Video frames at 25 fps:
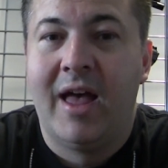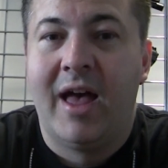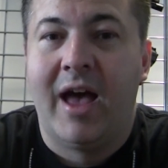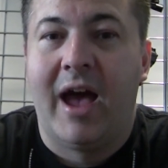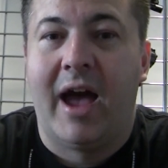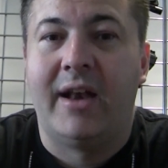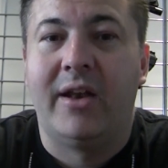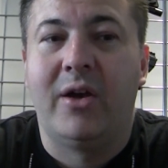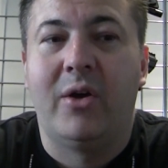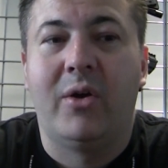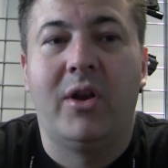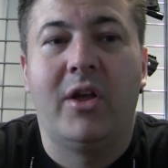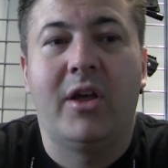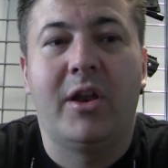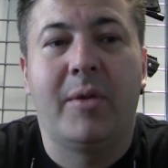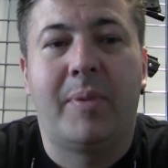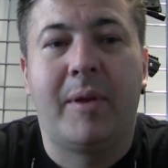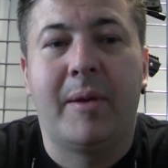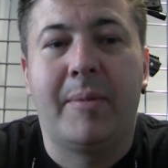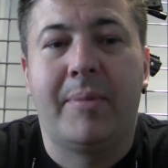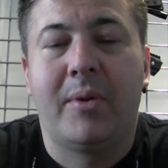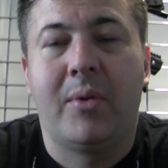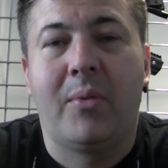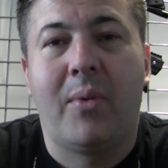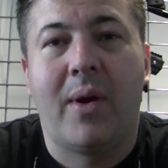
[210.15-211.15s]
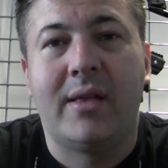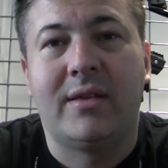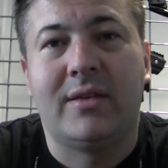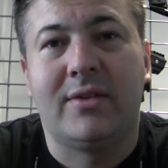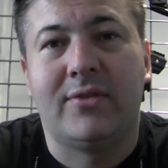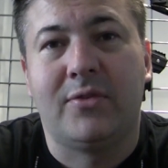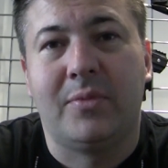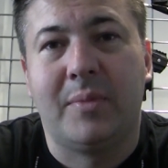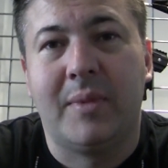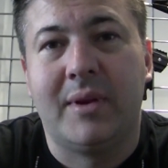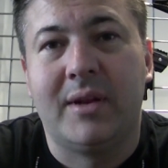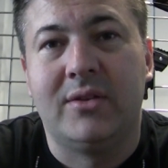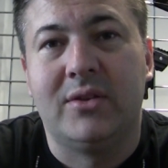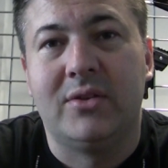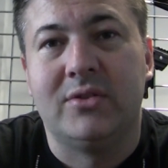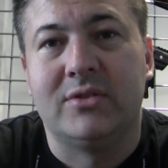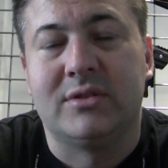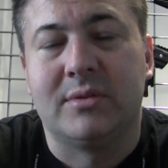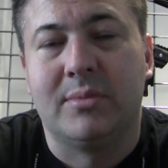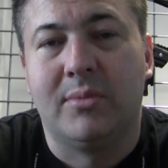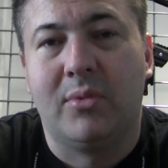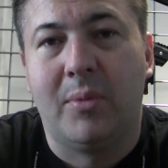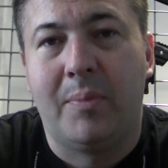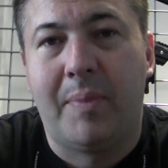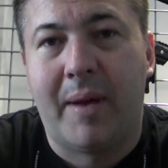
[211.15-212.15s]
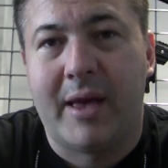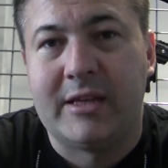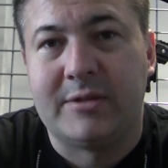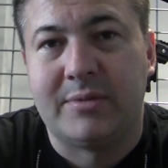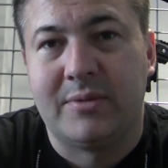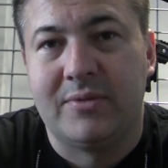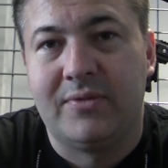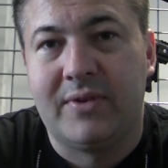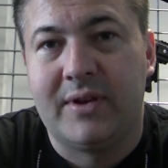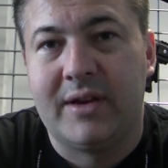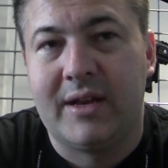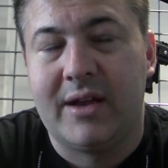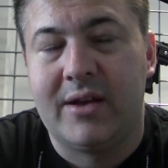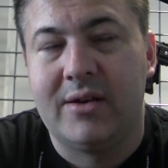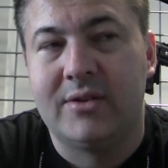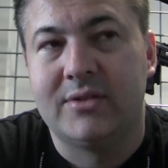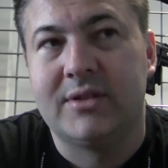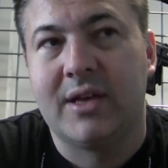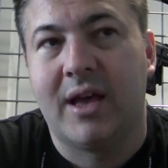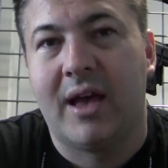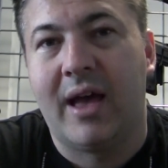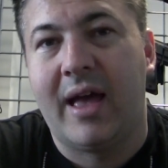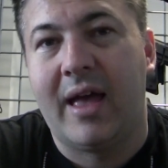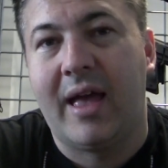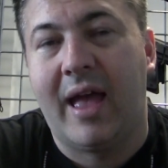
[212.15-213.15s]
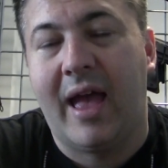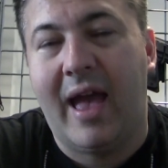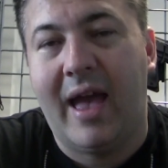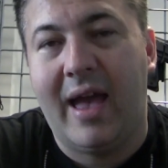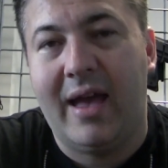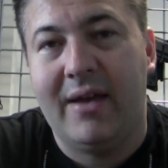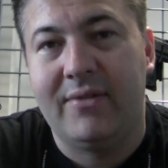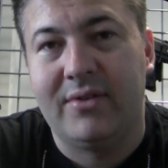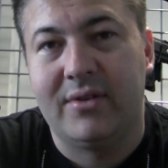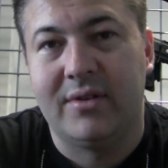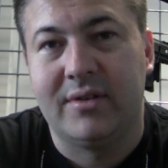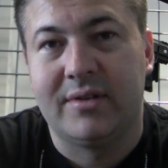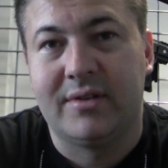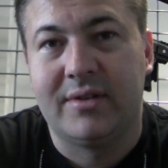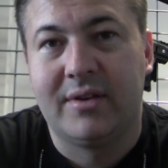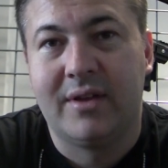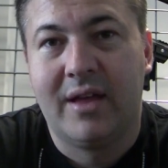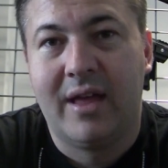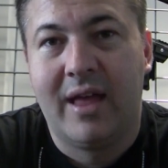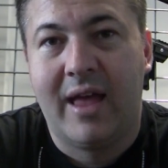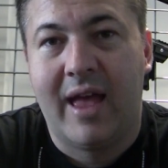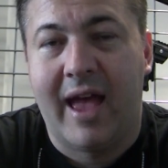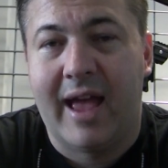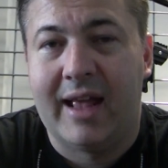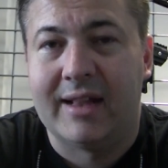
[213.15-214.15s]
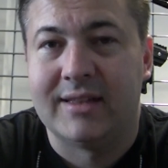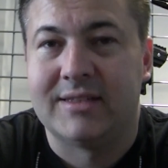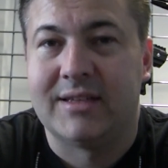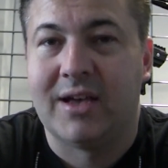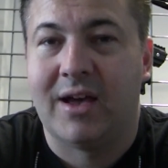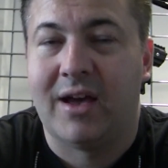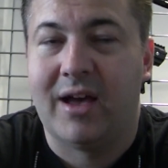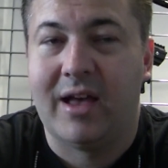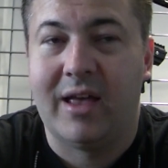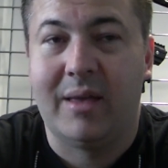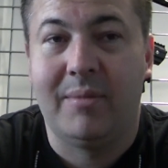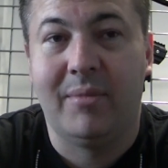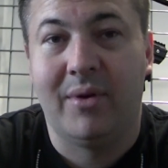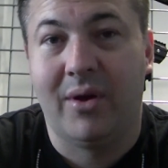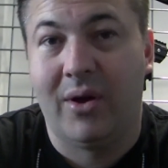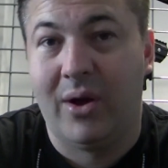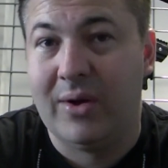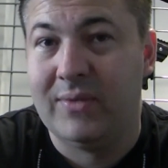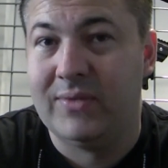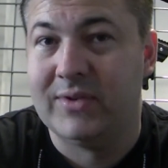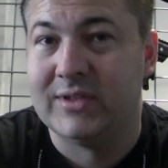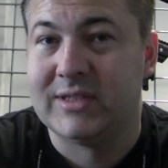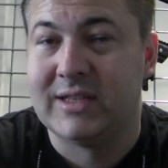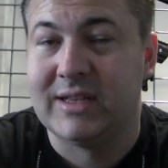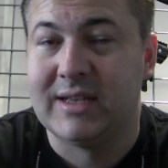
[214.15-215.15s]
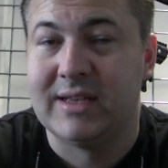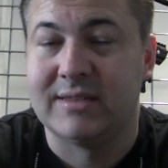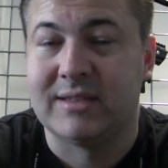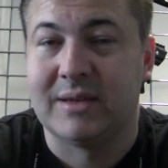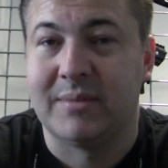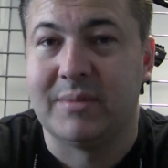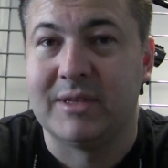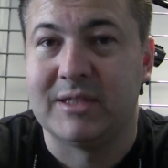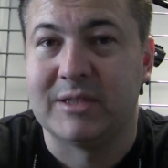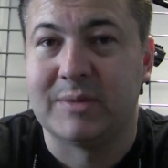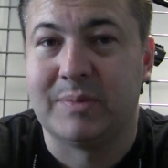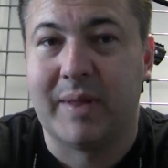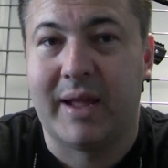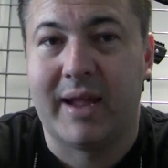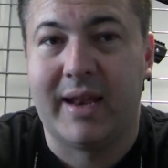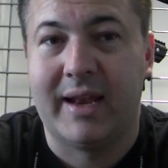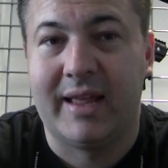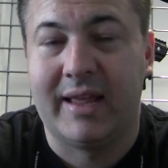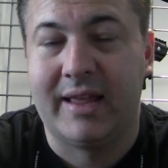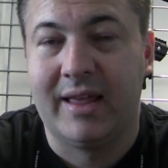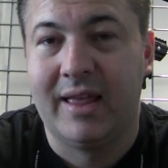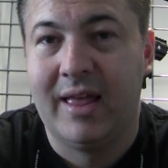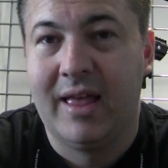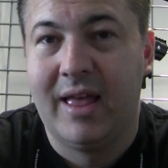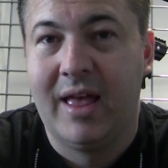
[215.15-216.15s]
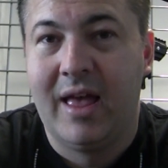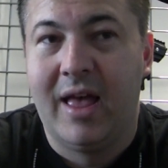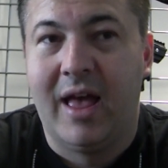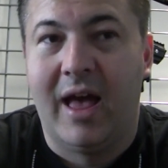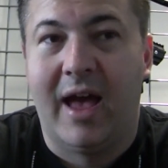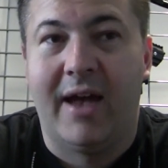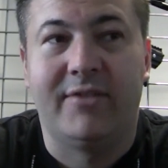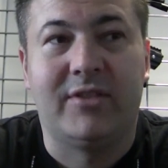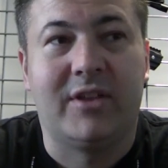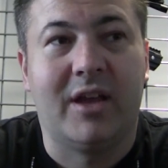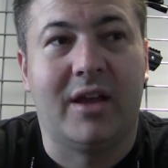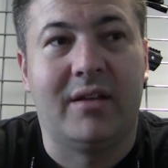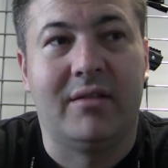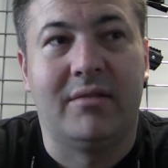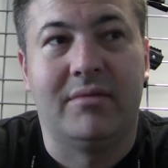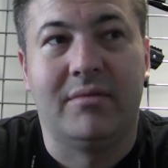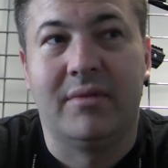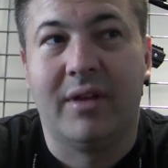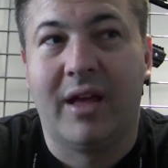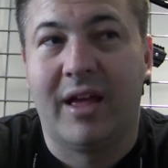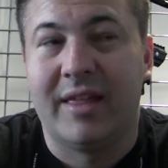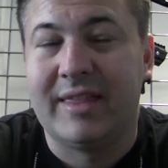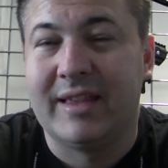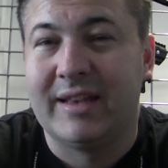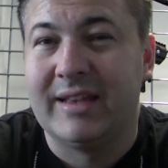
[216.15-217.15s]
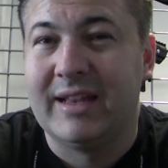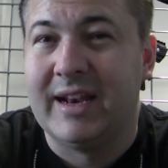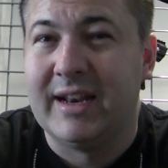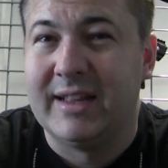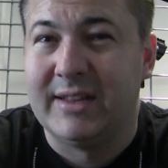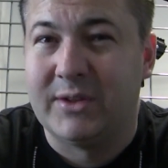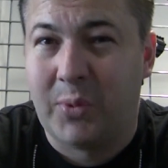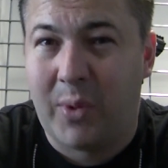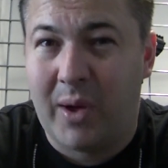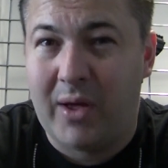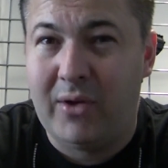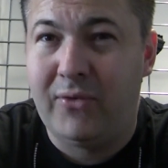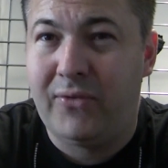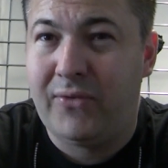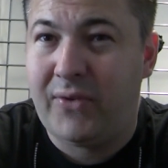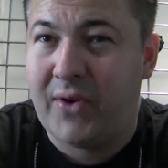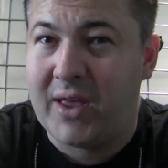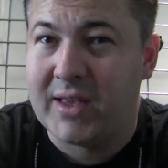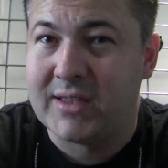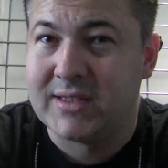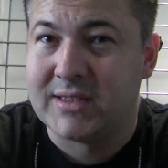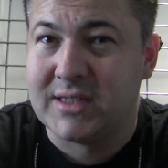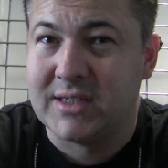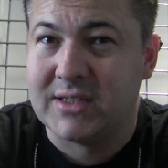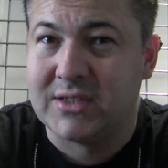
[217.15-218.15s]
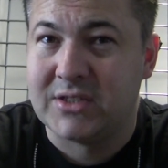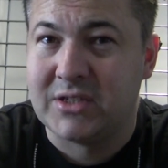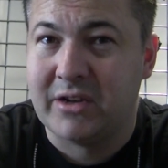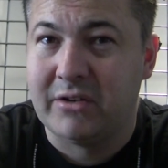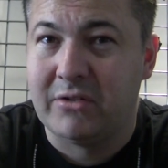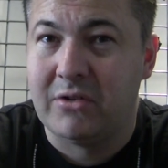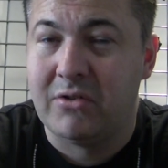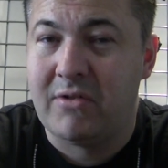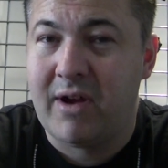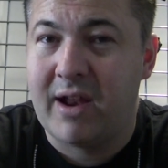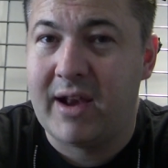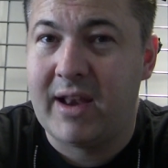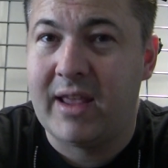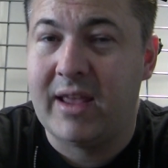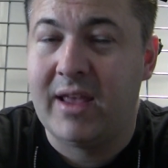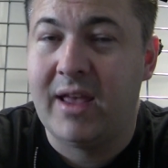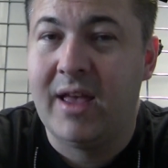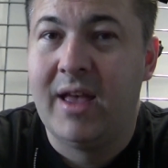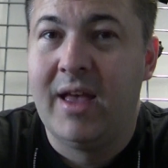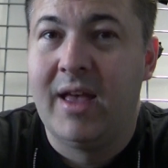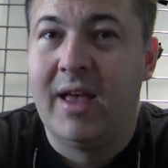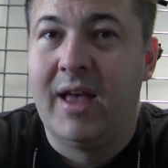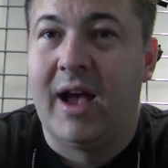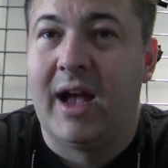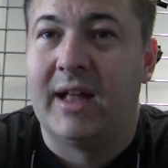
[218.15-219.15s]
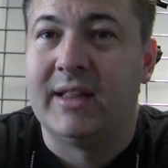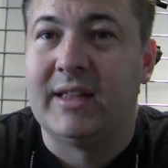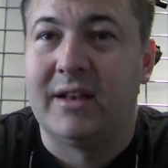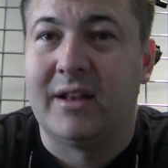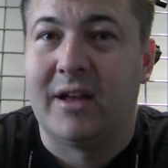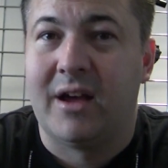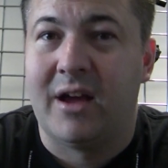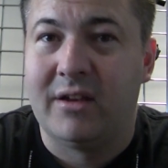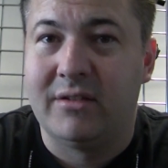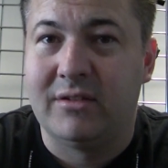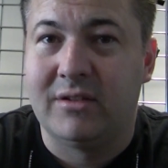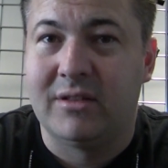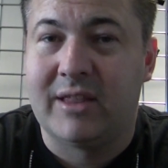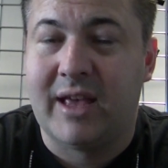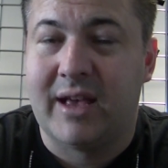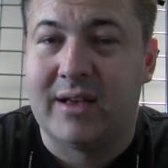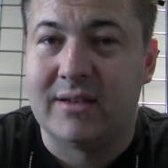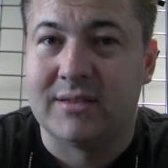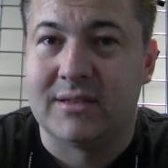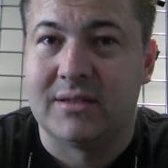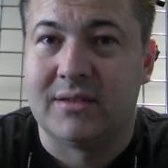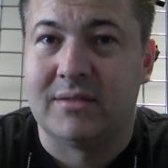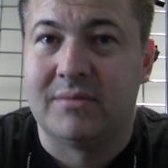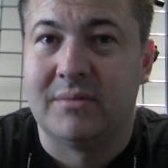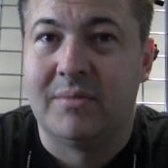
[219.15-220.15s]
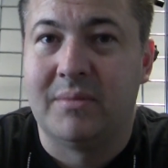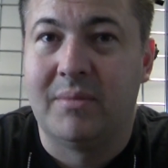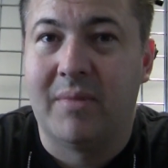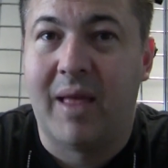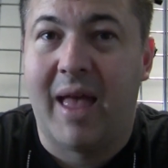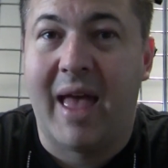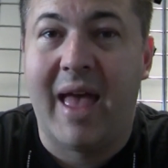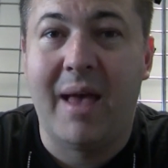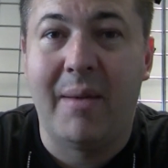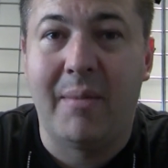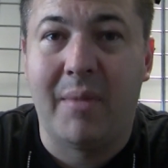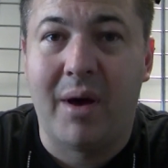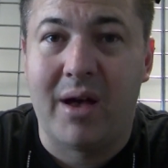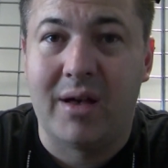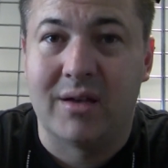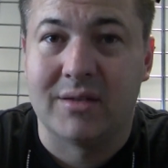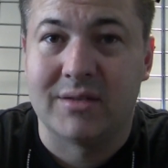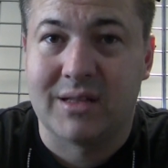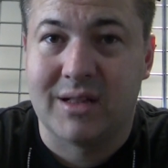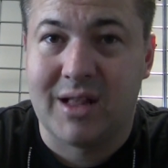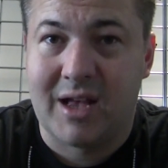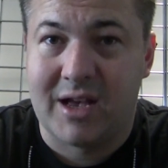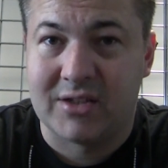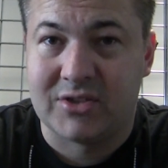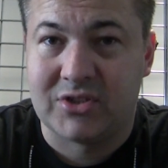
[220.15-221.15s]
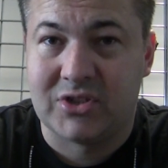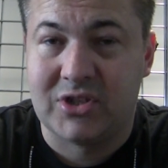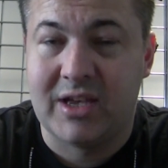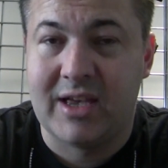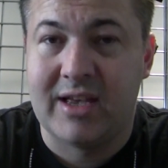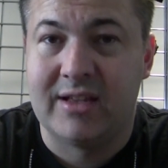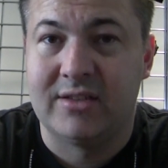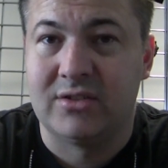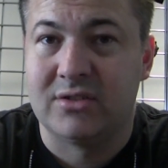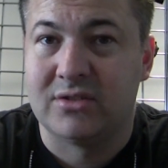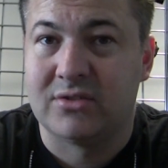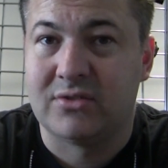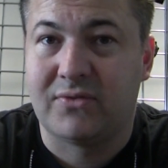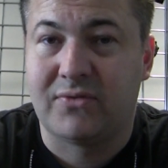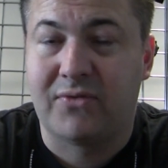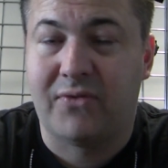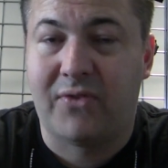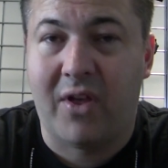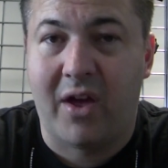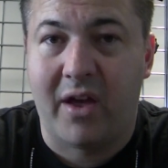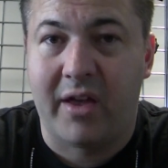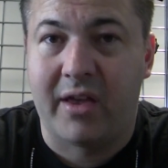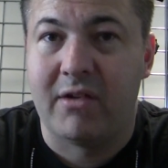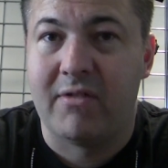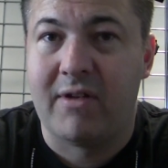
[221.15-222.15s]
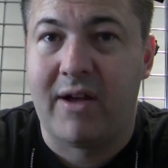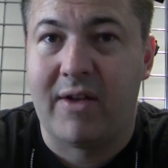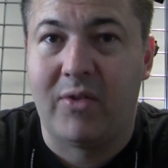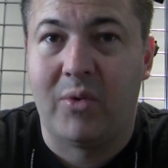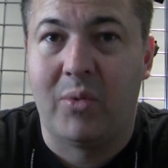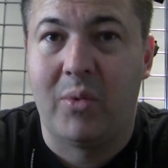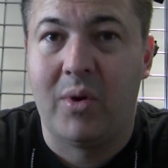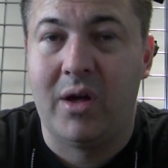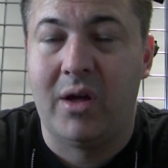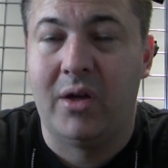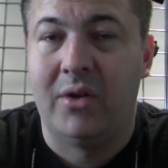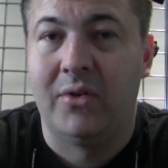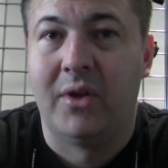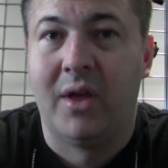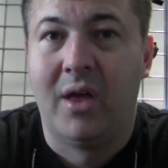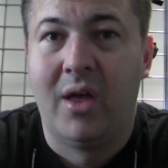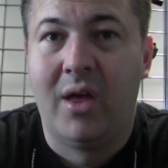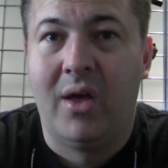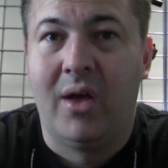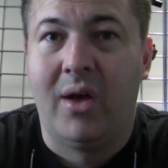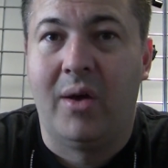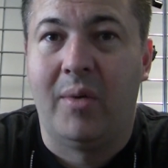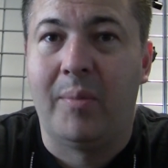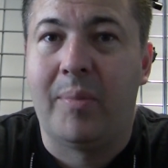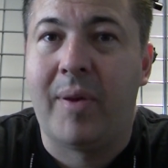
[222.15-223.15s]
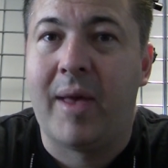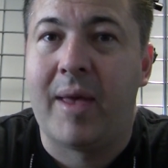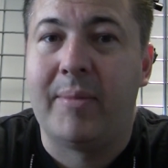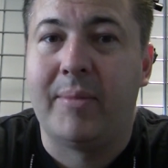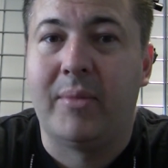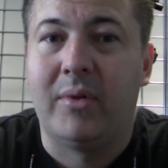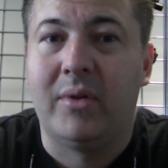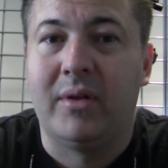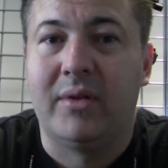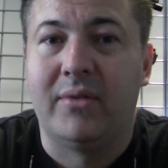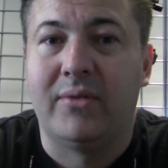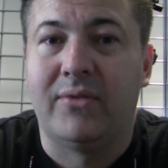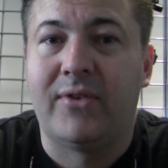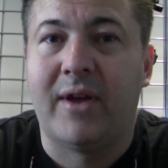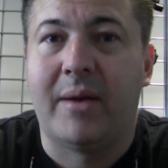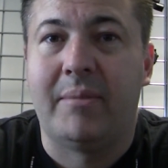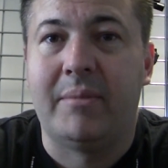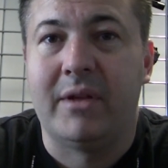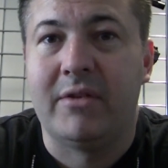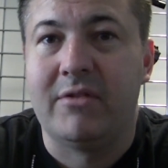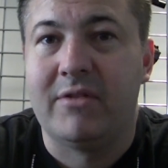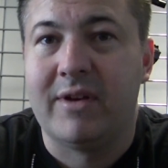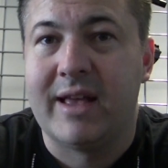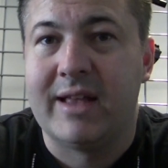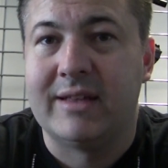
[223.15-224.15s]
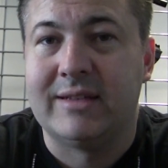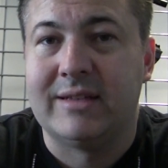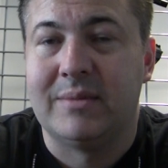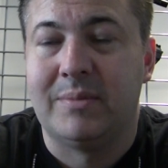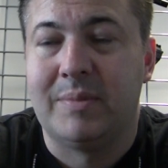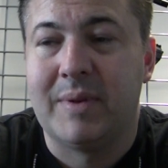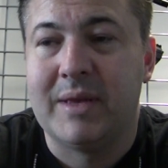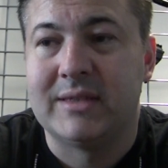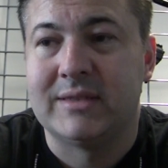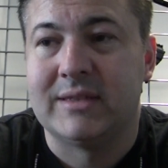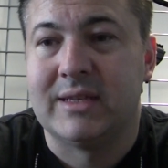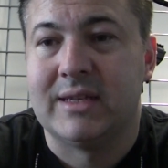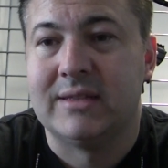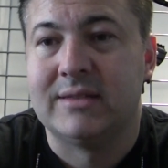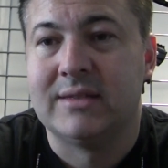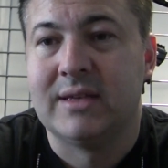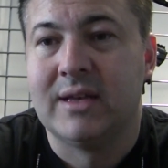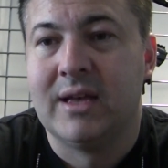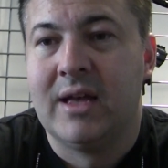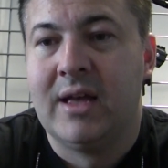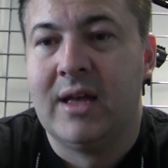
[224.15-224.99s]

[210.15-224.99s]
I know a lot of people are waiting for me to do some more basement videos. I haven't had time, obviously, as I'm explaining. I've done, I think, nearly 12 flights this year already. I did 100,000 air miles last year just flying around the world on paintball and family-related business.